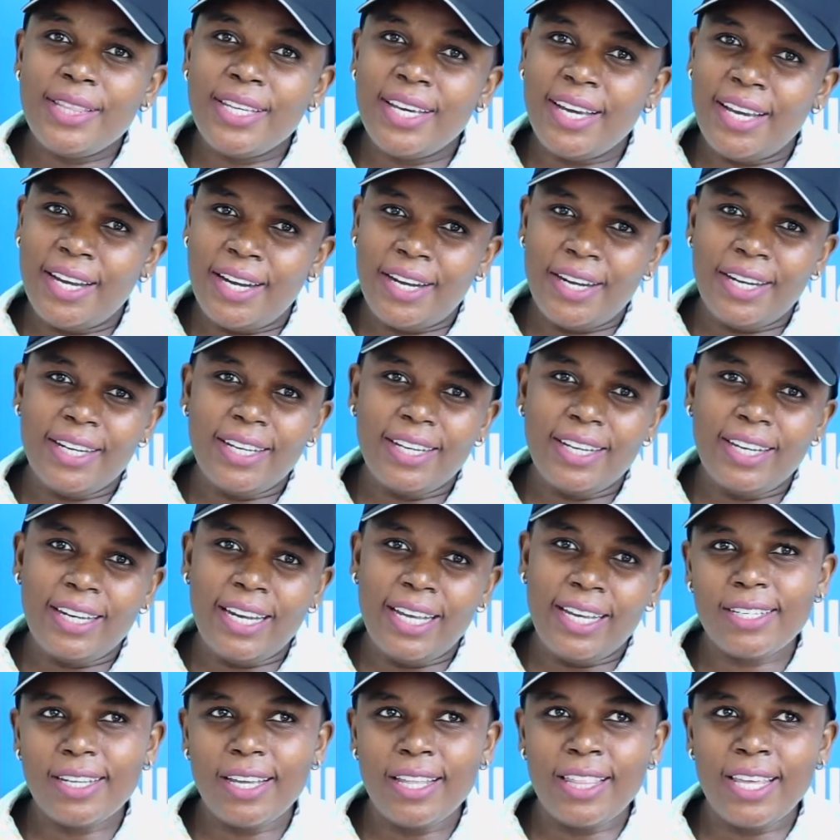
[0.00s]
there,
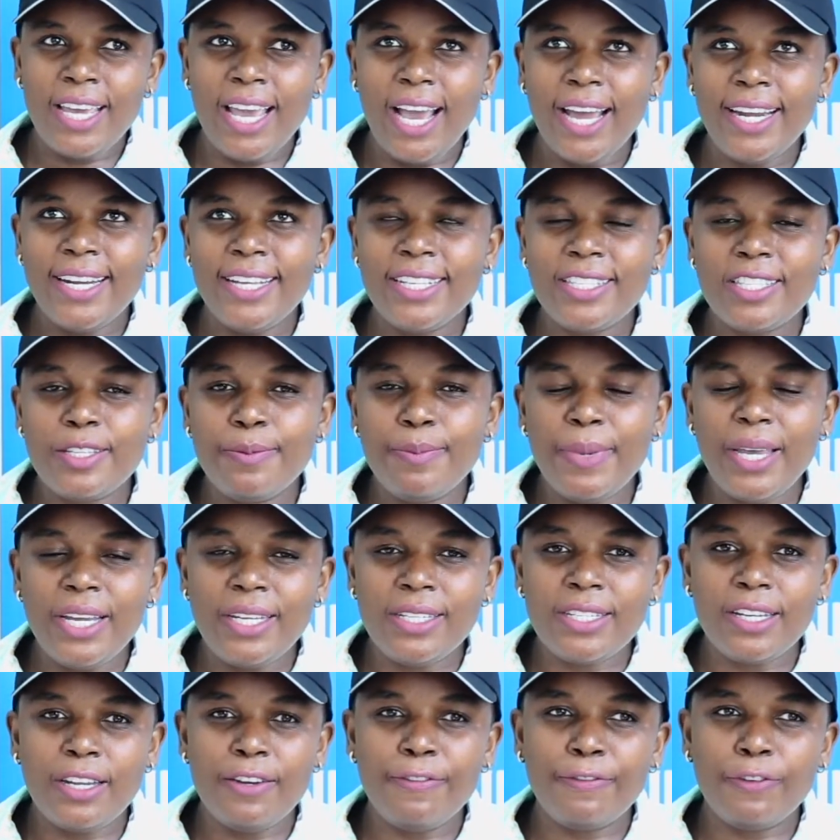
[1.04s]
like they had
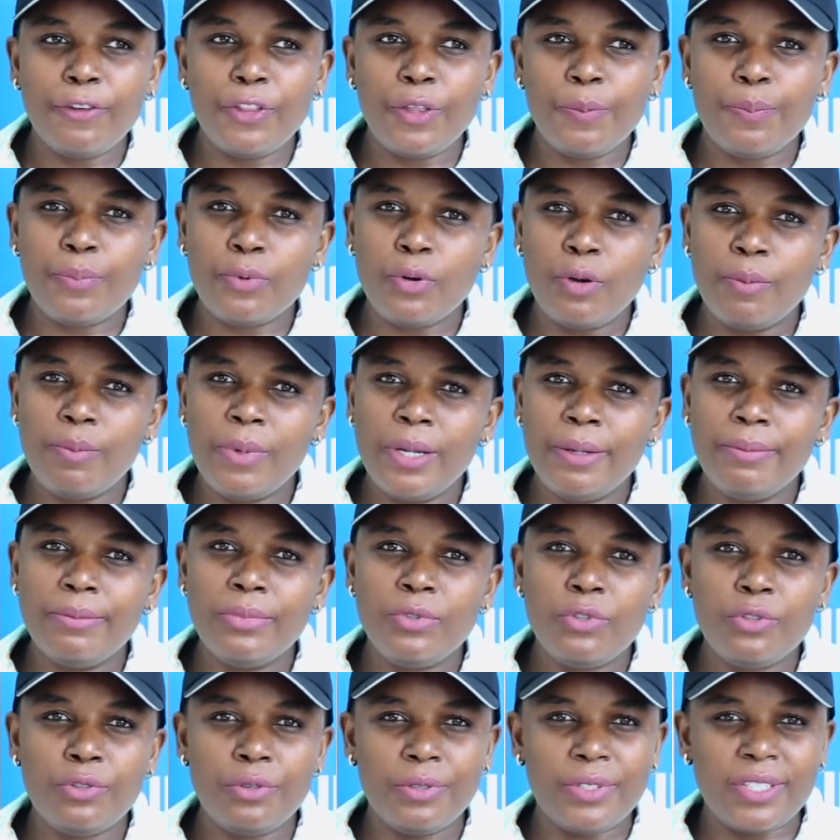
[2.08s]
estimated for the
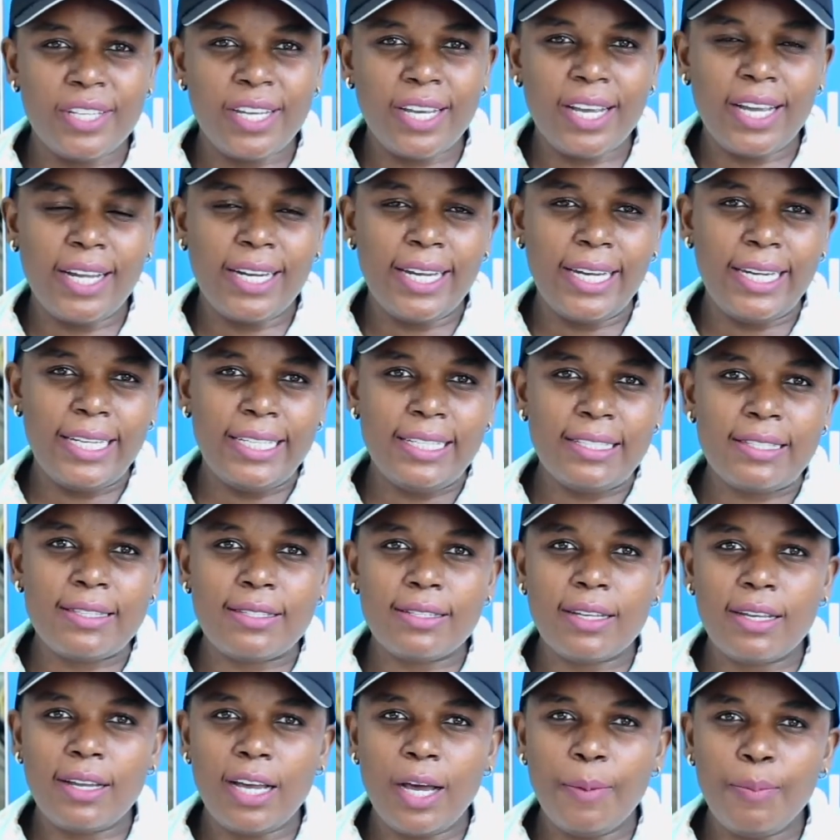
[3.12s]
problem to take at
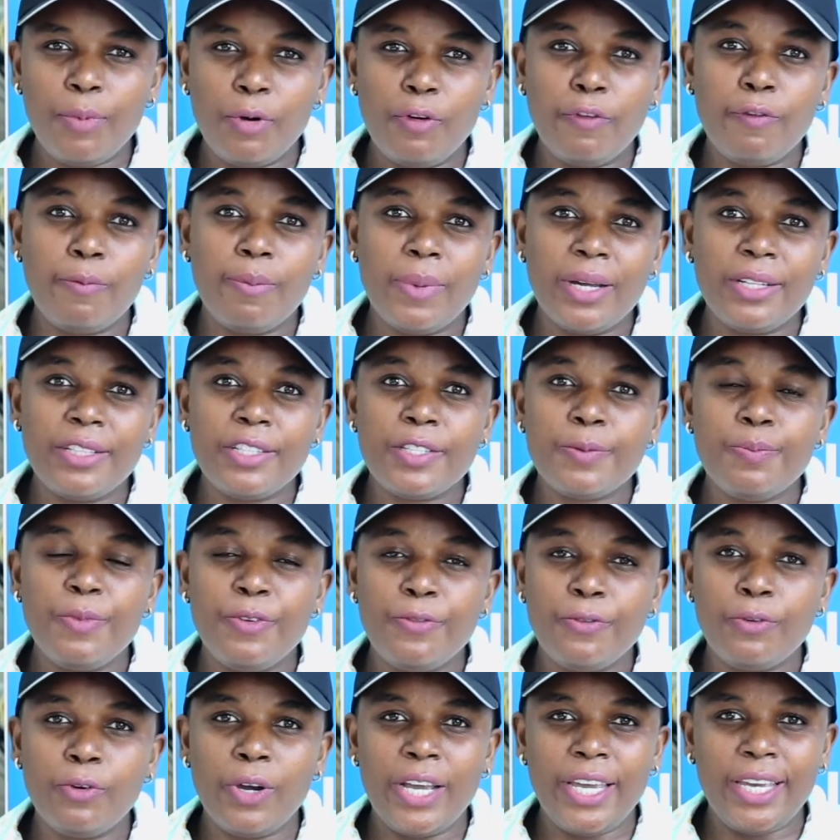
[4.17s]
least a couple of months
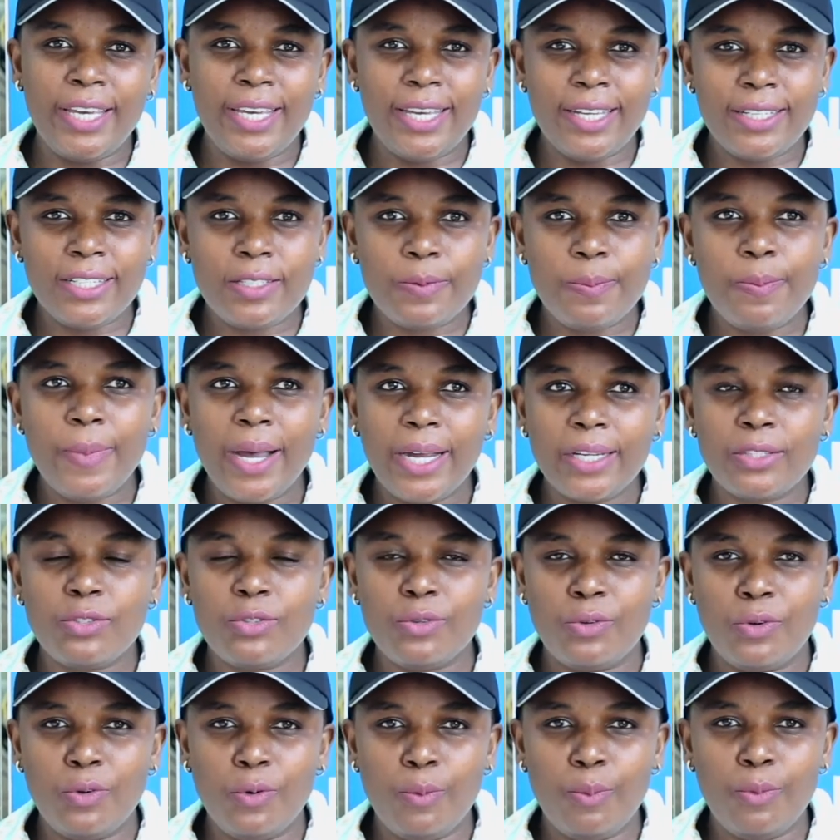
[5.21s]
before I get back
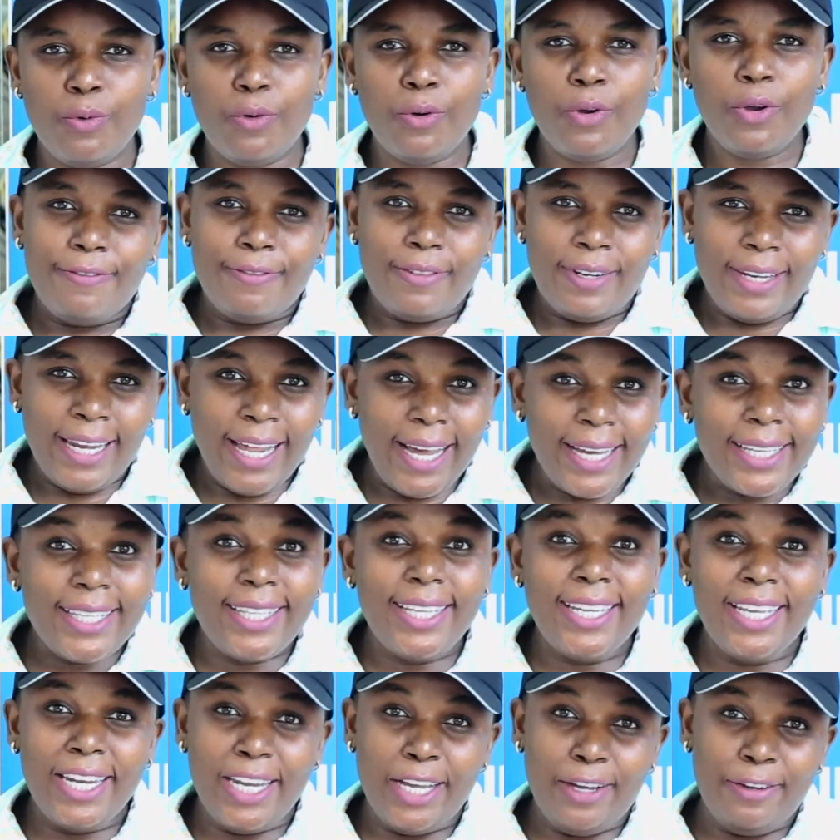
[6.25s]
to normal.
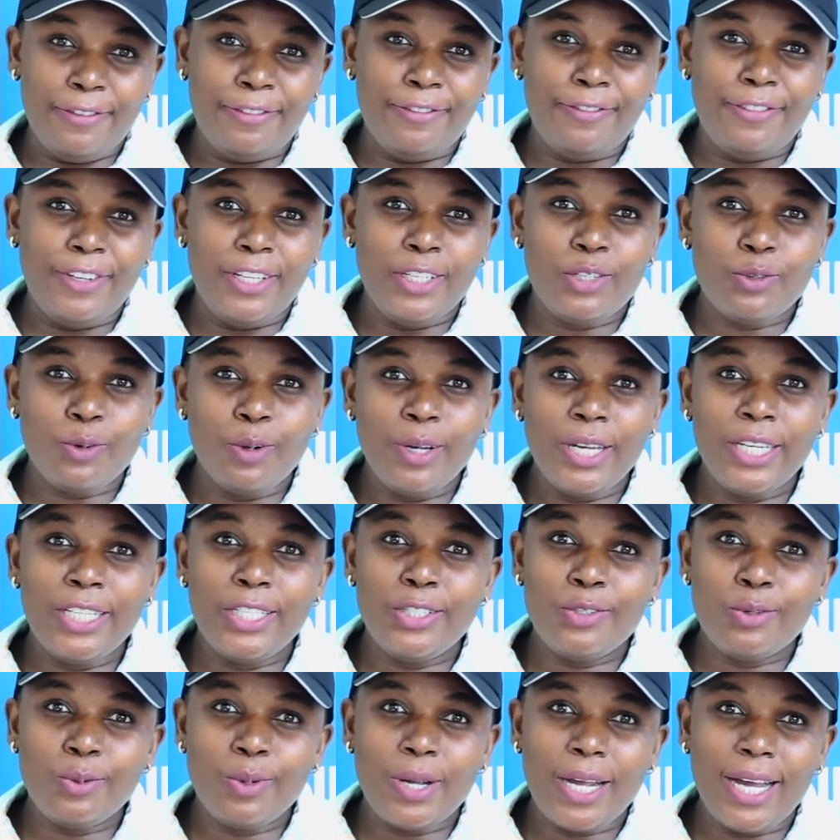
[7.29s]
Lucky enough, it
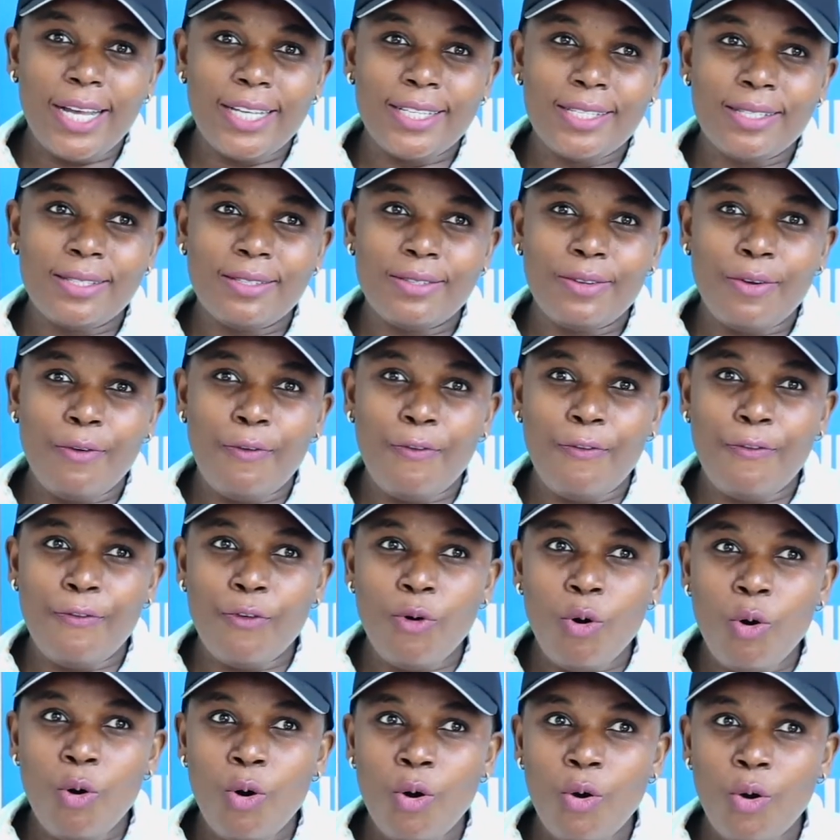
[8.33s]
only took us
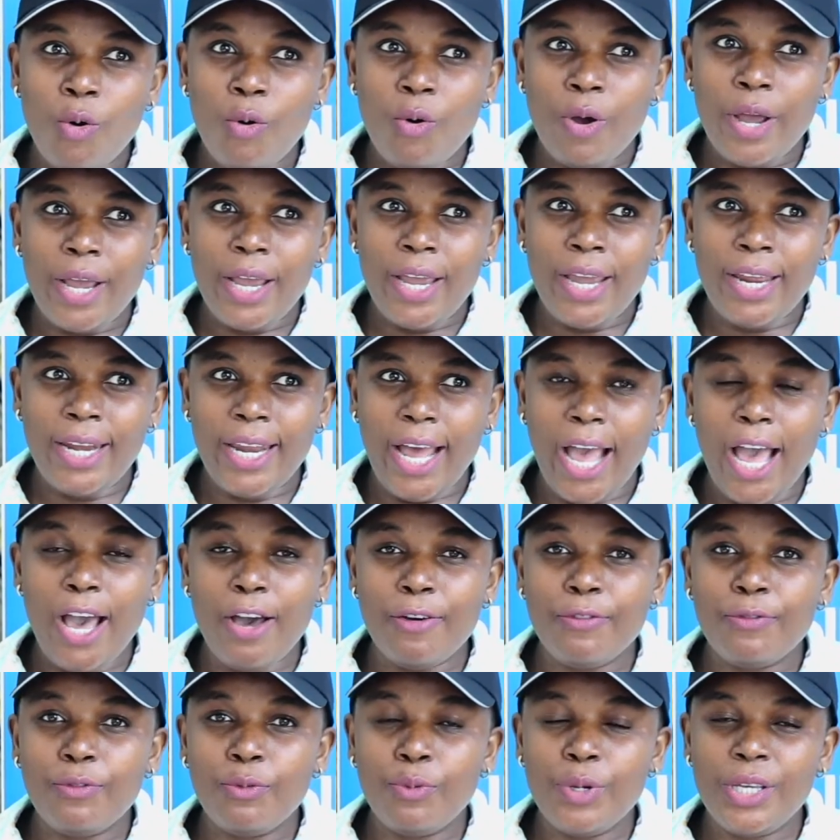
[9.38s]

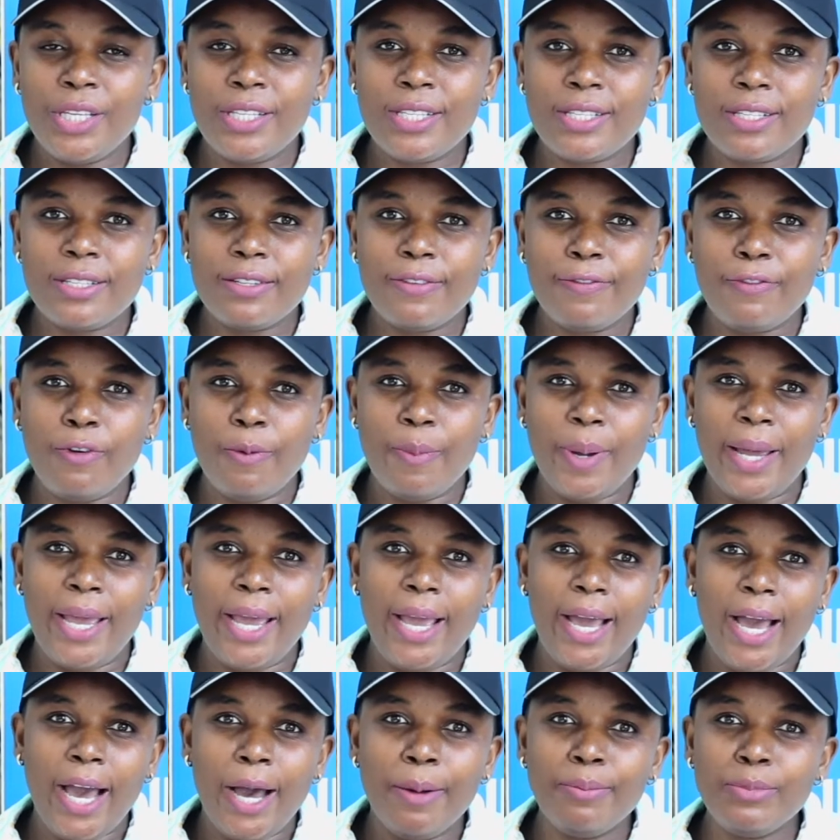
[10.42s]
4.5 weeks for
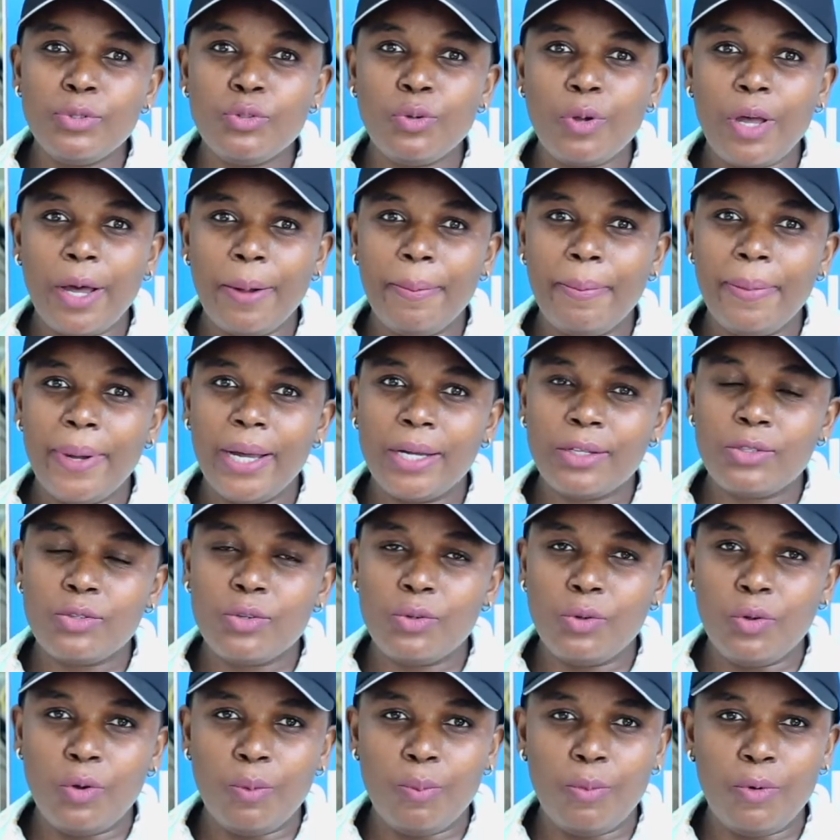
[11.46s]
my arm to come back
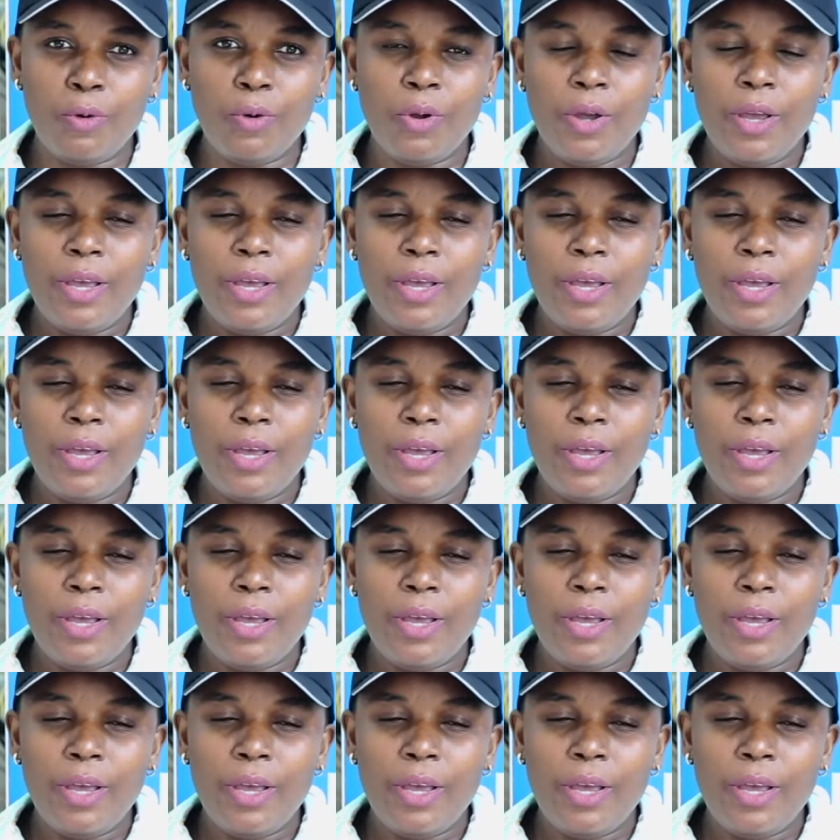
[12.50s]
to normal.